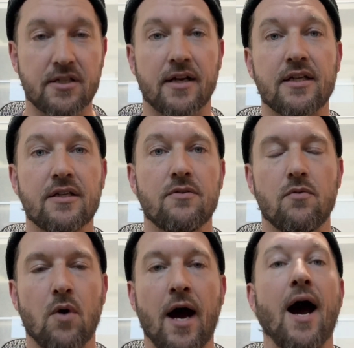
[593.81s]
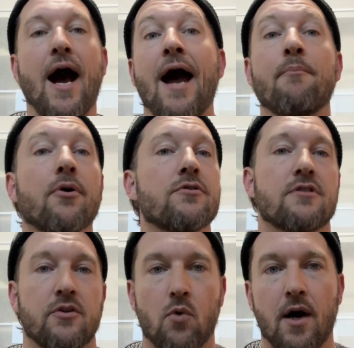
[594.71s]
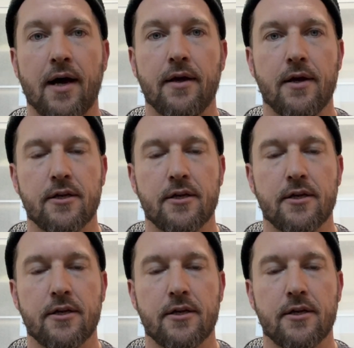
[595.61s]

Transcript: I personally want